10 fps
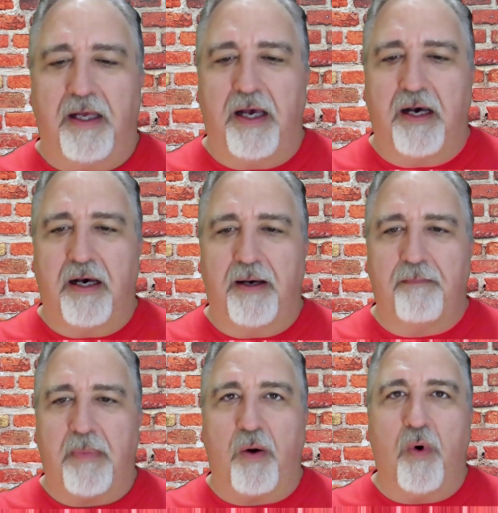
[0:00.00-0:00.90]

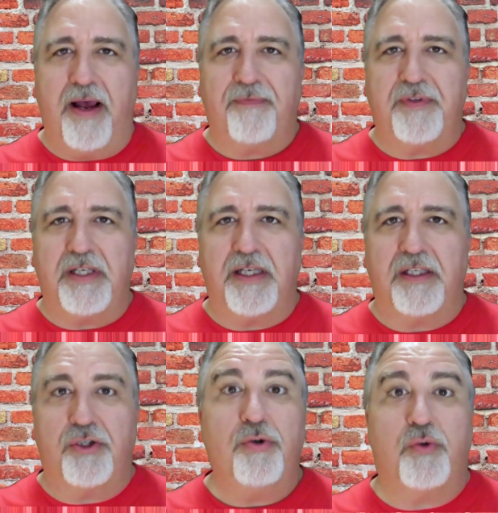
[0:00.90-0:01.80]
My wife
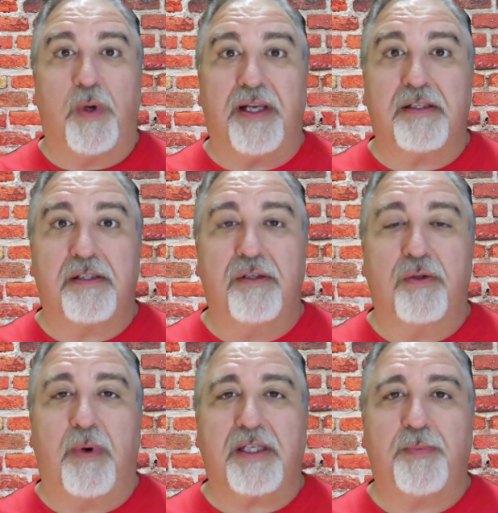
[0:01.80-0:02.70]
did 2 tweaks to
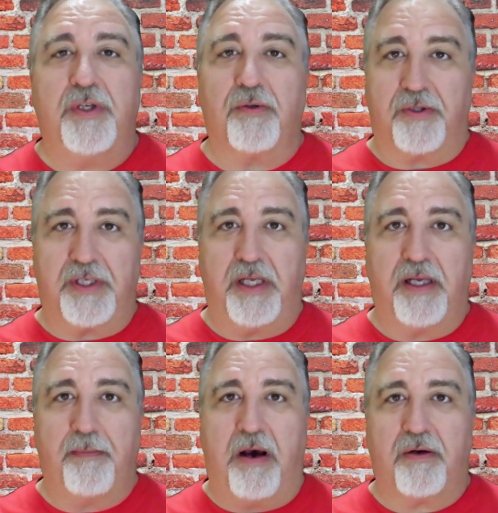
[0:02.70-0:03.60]
the recipe you'll see
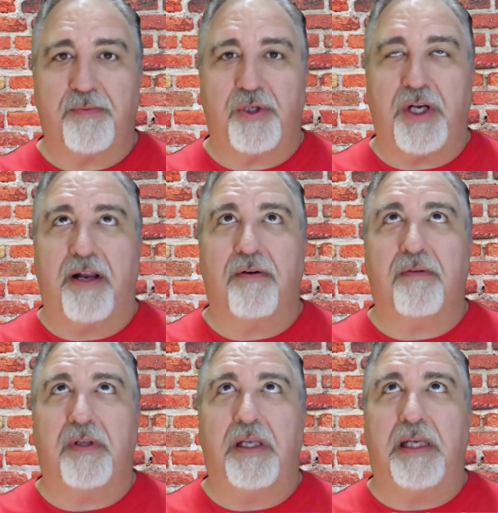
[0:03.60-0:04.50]
at Malcom's
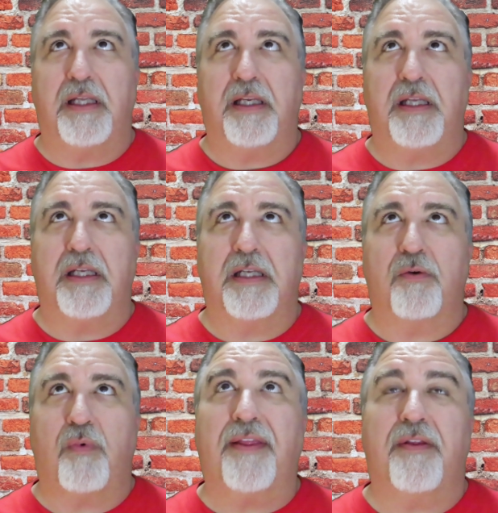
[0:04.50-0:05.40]
channel.
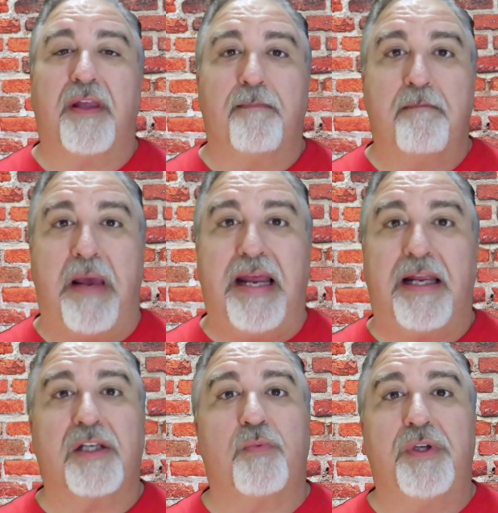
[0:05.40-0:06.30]
Rather than
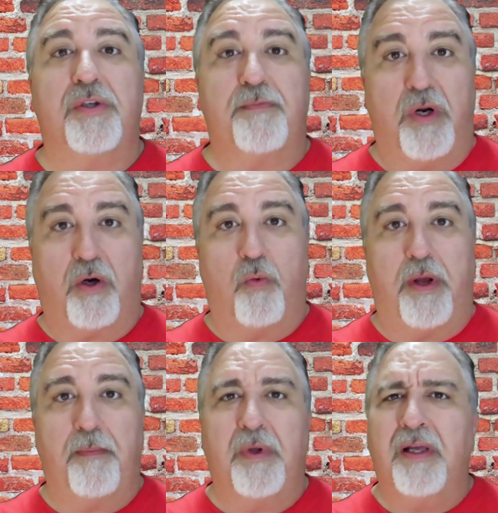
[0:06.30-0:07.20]
mayonnaise, we used Miracle
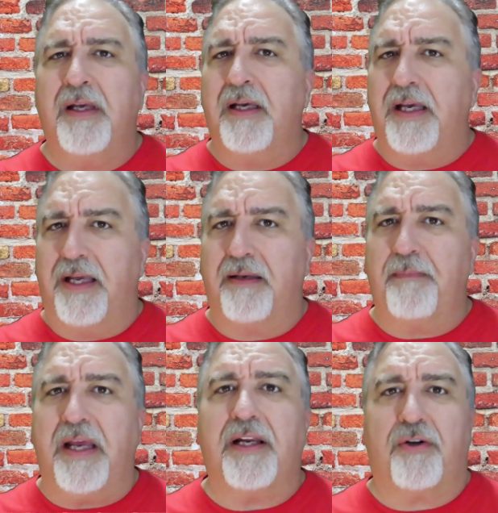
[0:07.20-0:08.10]
Whip. It
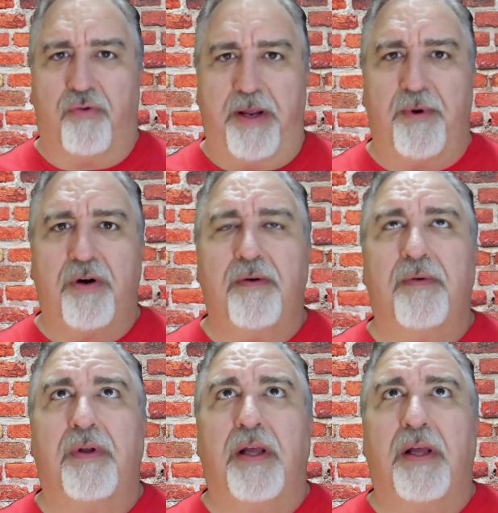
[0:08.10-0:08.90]
made it creamier